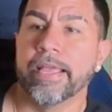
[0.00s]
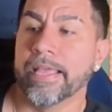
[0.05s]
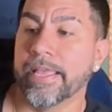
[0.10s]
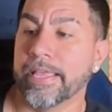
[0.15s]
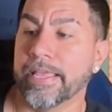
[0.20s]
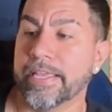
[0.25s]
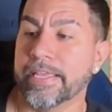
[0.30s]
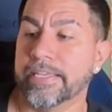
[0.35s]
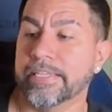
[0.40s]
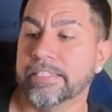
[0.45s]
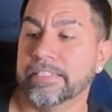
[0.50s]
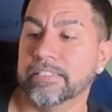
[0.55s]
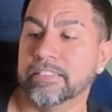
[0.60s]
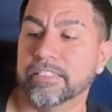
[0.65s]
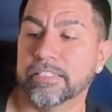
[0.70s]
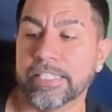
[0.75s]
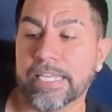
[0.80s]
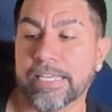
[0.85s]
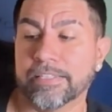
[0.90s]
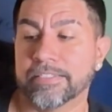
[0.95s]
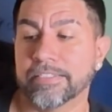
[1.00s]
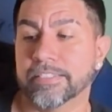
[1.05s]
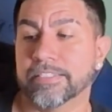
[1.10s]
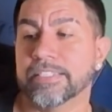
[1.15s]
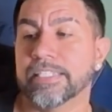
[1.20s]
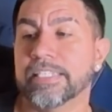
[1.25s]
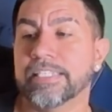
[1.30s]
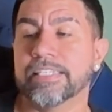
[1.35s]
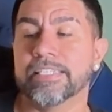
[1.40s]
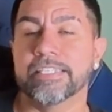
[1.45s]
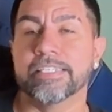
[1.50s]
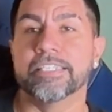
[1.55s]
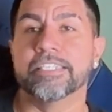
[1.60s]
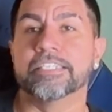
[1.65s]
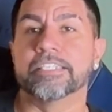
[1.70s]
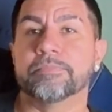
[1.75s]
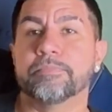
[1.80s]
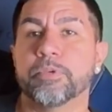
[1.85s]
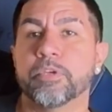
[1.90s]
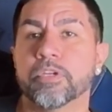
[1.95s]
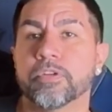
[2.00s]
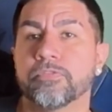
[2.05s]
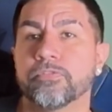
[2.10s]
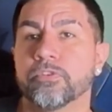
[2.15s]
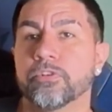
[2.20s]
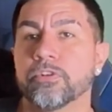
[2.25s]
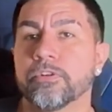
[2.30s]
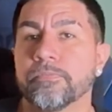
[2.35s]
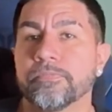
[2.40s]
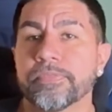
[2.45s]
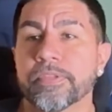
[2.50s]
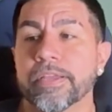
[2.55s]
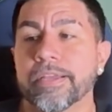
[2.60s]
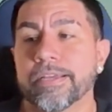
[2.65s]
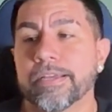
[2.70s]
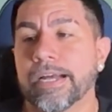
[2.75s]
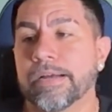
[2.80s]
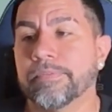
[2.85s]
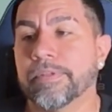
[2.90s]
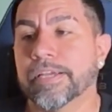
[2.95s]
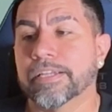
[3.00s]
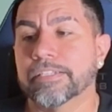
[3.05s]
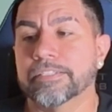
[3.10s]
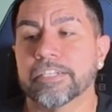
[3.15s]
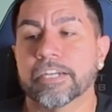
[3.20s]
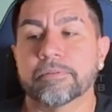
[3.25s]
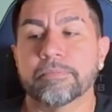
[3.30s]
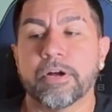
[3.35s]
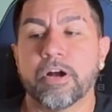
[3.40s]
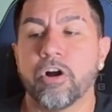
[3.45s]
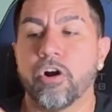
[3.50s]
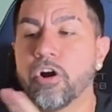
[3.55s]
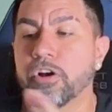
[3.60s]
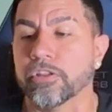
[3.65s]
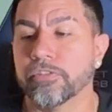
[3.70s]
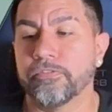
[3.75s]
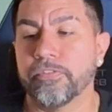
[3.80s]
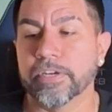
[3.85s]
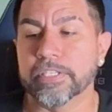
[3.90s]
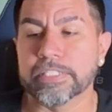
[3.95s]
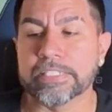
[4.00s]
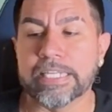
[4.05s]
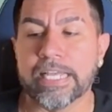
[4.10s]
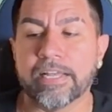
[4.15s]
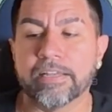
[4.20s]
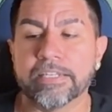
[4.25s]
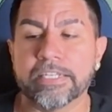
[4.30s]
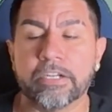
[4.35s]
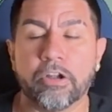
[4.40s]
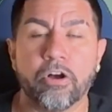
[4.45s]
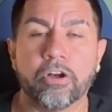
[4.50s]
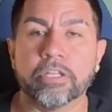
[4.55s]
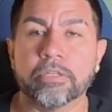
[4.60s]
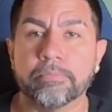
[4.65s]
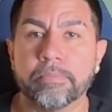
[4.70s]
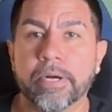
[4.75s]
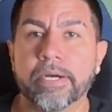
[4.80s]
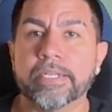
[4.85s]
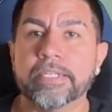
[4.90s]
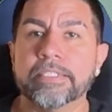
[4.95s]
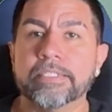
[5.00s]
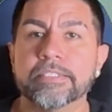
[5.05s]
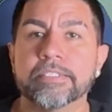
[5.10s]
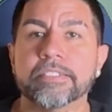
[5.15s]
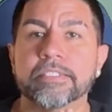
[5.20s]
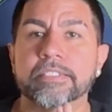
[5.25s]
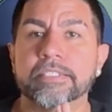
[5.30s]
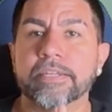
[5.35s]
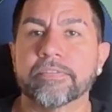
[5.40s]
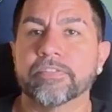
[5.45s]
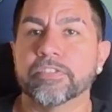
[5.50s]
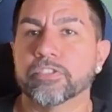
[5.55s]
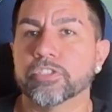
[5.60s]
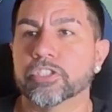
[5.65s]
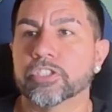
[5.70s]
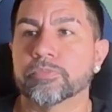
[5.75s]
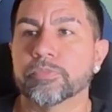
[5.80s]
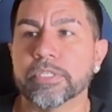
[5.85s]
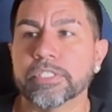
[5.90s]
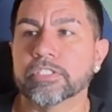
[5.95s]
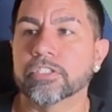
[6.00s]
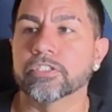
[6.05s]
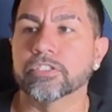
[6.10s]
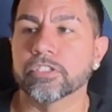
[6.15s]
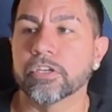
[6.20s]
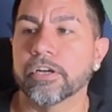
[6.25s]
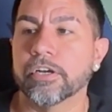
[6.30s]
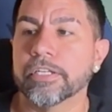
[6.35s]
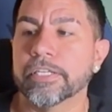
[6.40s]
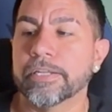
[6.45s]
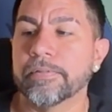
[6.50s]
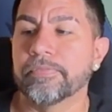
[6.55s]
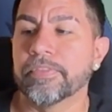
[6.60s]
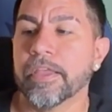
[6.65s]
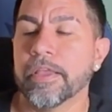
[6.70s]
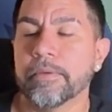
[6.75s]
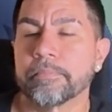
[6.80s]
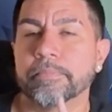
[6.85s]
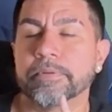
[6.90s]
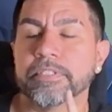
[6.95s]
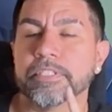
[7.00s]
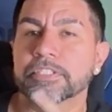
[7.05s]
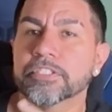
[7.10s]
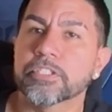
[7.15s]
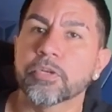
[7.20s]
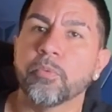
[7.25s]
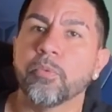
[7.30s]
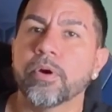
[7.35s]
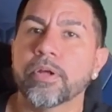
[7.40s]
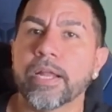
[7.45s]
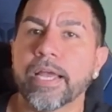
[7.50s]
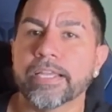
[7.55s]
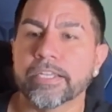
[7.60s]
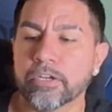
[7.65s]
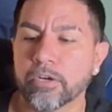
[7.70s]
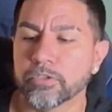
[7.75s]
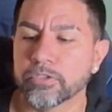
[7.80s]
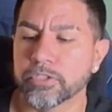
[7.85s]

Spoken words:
And yeah, this thing is beautiful. I'm not going to talk about all the functionality and all the buttons. You can definitely do some research on it, but this is the one I go